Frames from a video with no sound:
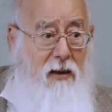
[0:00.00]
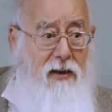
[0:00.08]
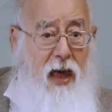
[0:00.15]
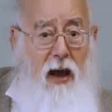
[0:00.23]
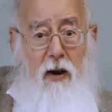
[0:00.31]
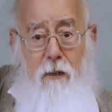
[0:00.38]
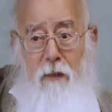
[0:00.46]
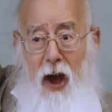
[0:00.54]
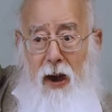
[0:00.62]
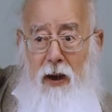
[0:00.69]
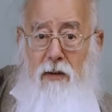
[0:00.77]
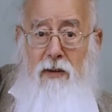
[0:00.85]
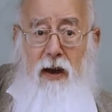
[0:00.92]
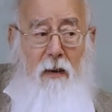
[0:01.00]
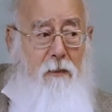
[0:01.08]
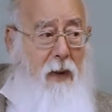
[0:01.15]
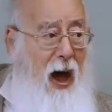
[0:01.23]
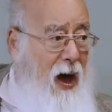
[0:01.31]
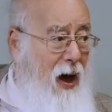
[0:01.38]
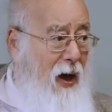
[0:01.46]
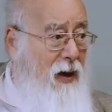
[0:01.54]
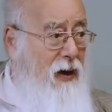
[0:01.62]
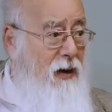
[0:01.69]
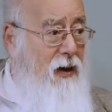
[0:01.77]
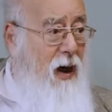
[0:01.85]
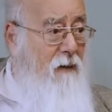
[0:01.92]
that are piled up high
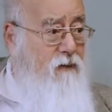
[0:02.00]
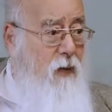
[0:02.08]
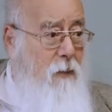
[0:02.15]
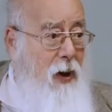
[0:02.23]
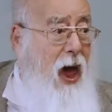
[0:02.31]
and comfortable